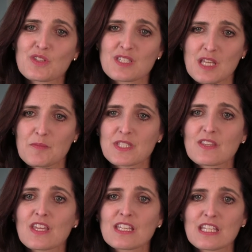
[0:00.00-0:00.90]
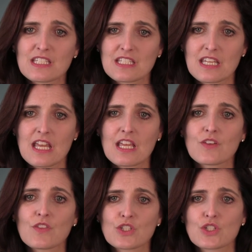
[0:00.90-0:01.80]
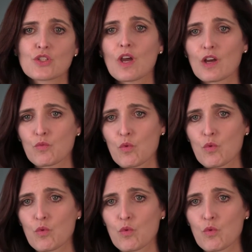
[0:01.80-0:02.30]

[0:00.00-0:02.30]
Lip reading: the steps that they need to take if they do have